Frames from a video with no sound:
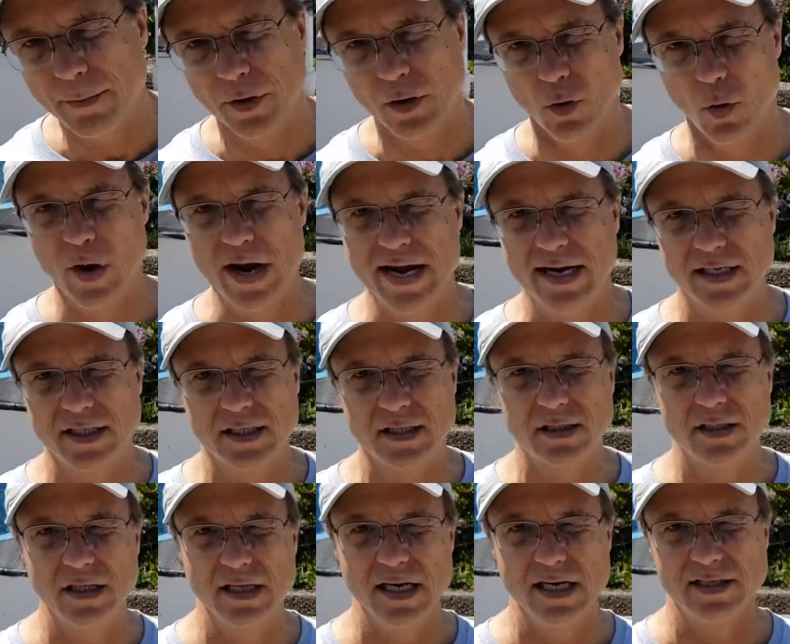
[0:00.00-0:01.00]
of weeks
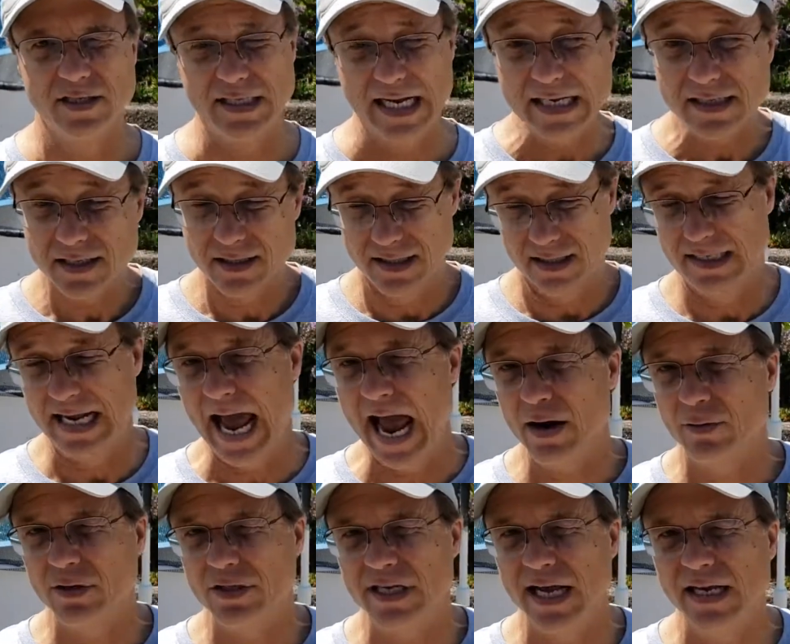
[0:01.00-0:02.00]
to assess the tag
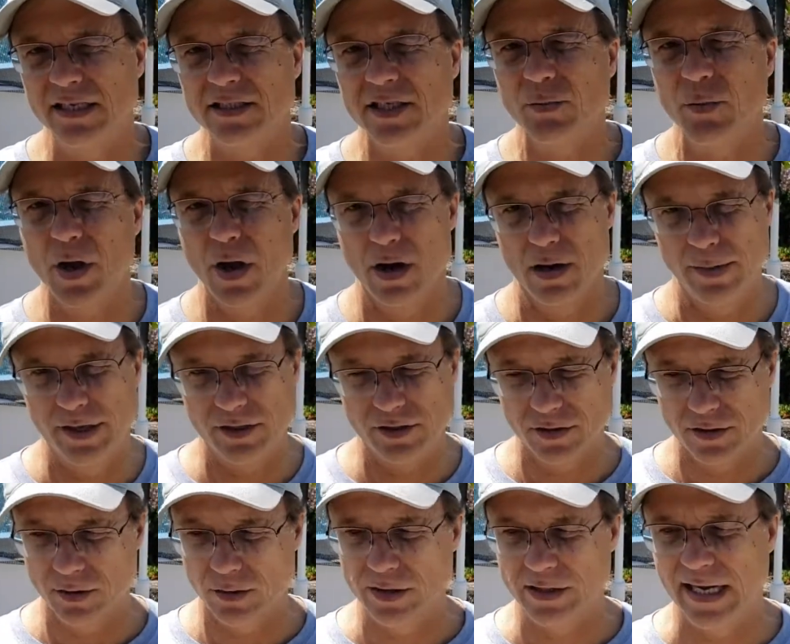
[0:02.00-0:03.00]
retention. We want to make sure
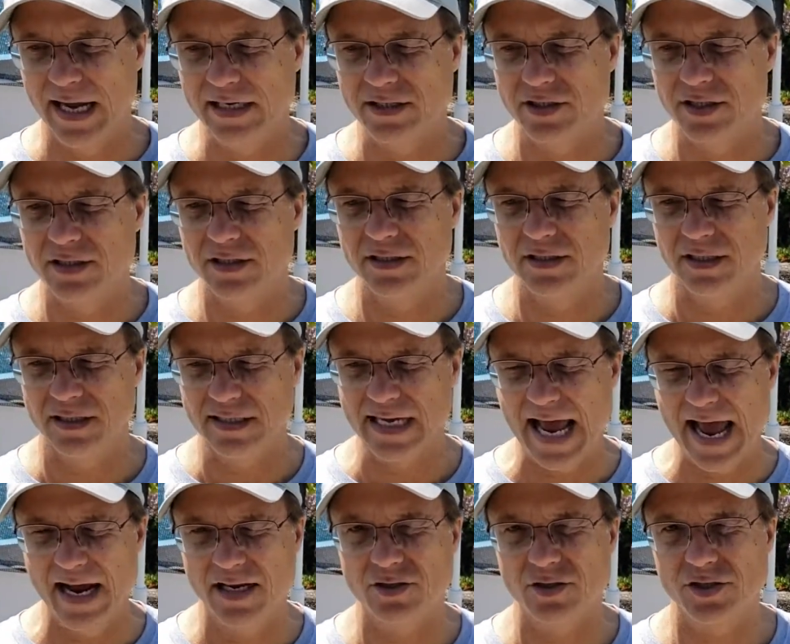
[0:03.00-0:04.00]
the
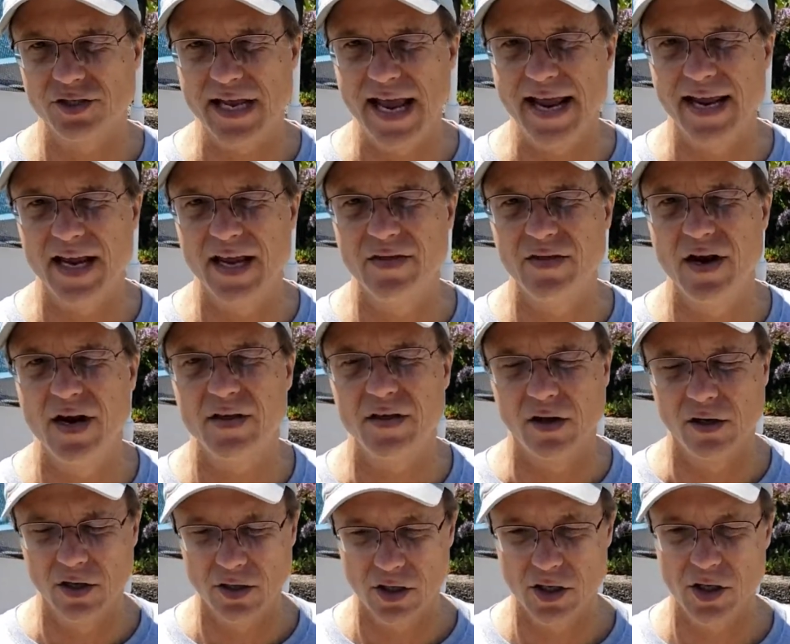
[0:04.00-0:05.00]
tags are staying in there,
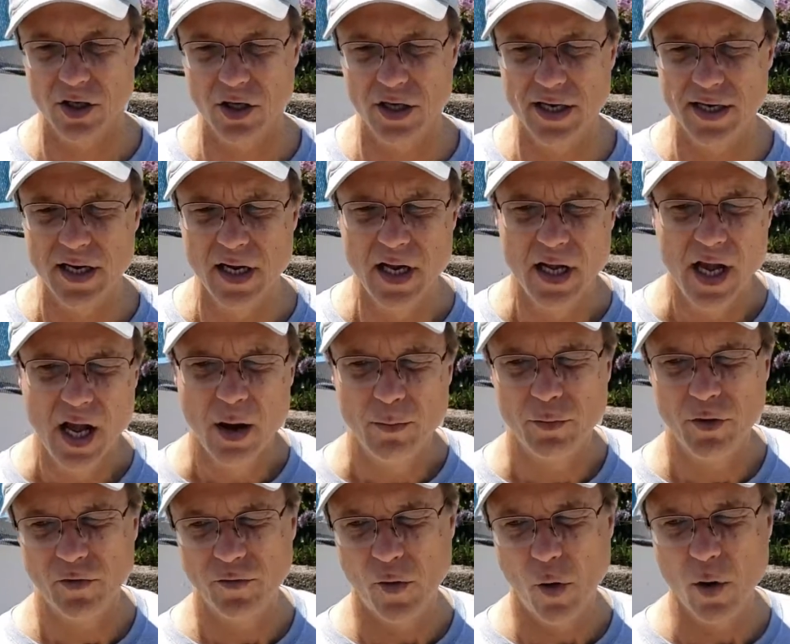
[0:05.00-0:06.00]
they're looking good,
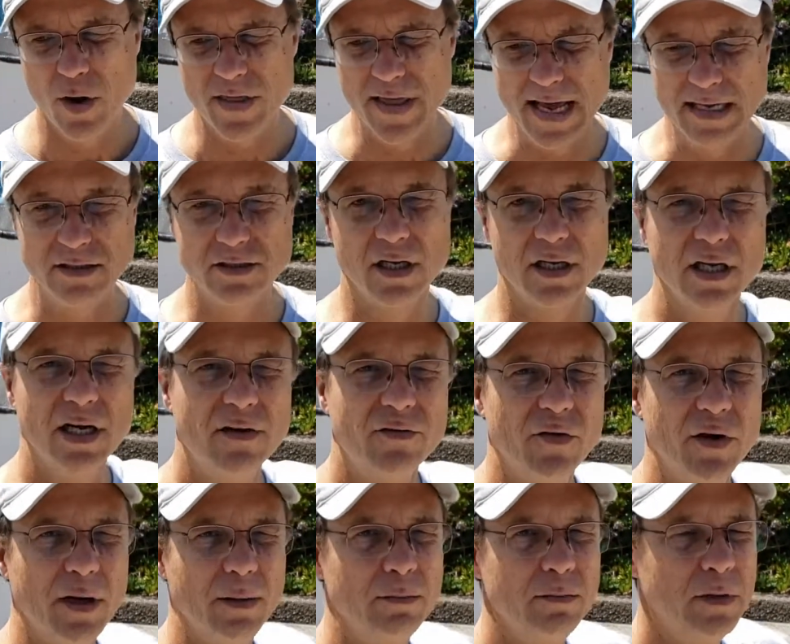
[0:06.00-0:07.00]
before we then deliver
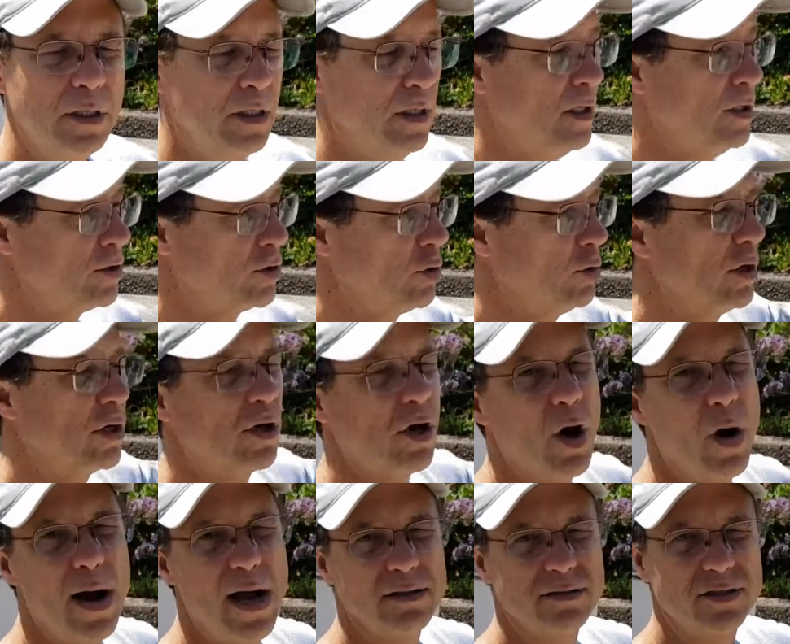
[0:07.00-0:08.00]
them to a
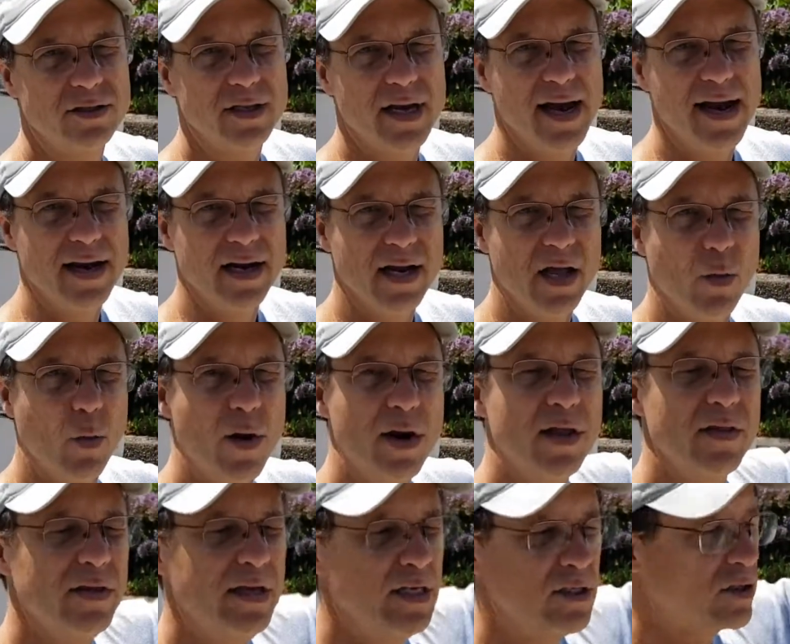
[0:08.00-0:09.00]
grow-out site. And one
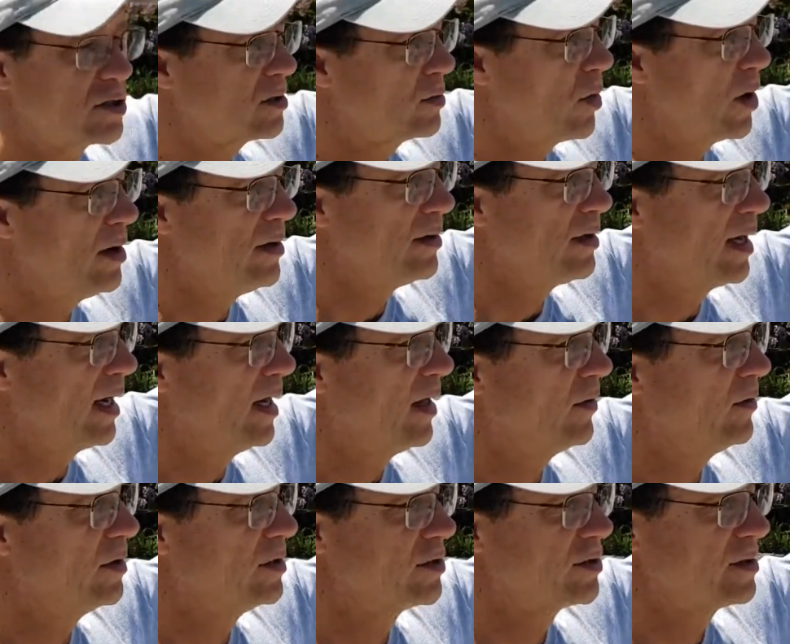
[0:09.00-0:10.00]
of these, when
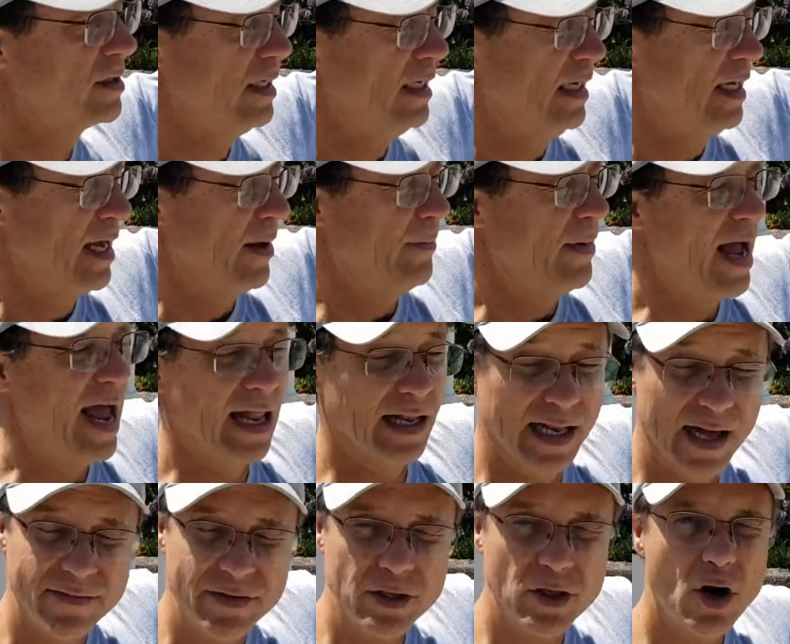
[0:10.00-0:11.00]
there's
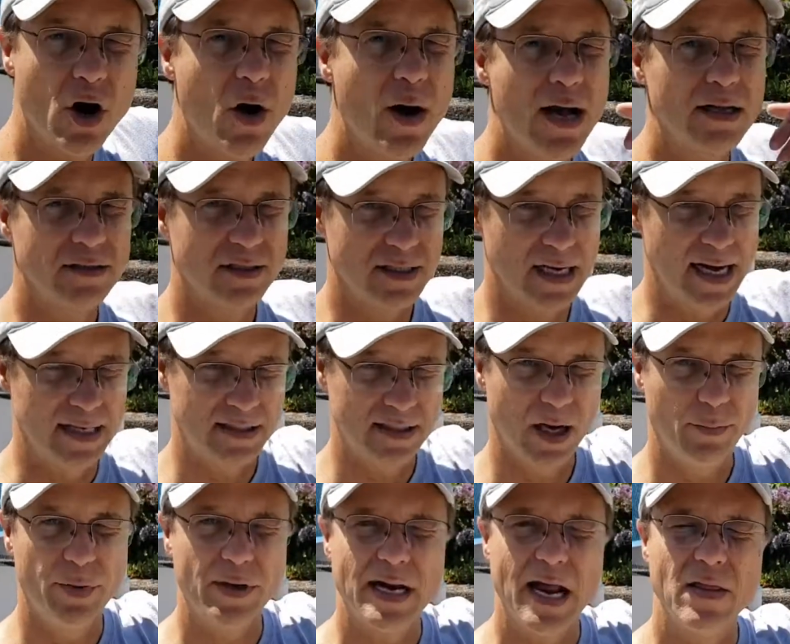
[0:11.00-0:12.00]
11 grow-out sites
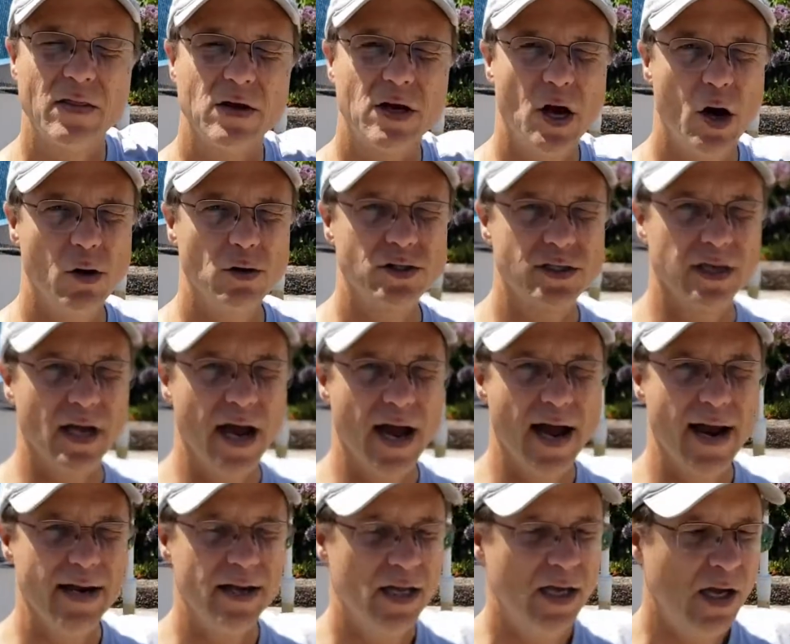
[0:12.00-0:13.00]
up and down the
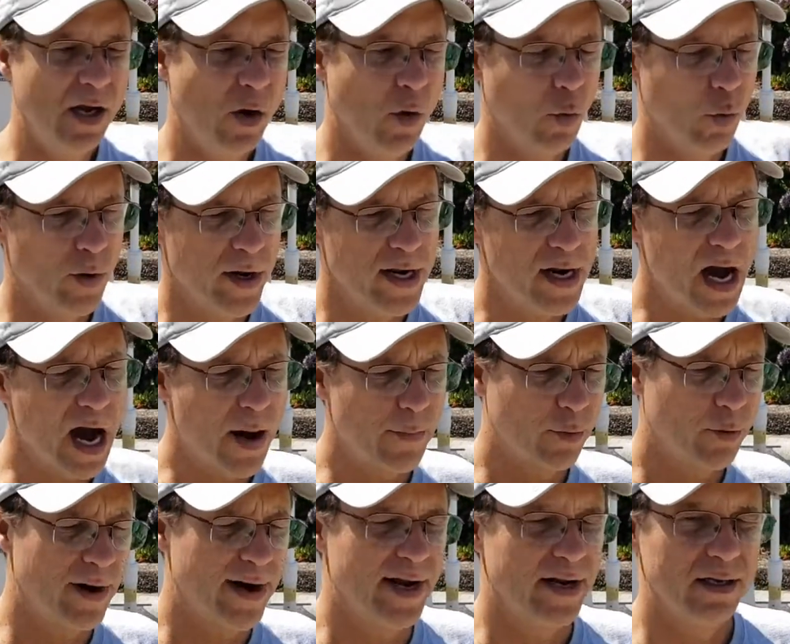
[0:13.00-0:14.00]
coastline, we
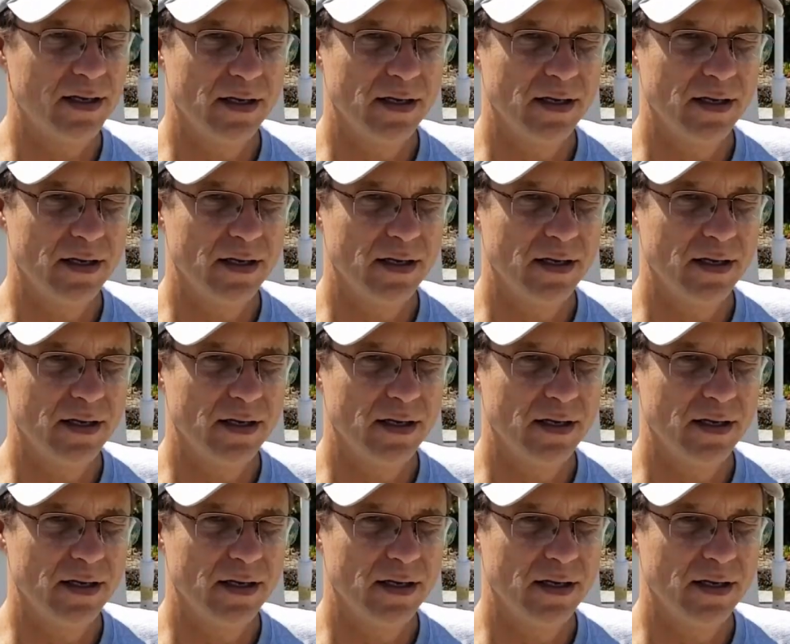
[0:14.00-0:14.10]
operate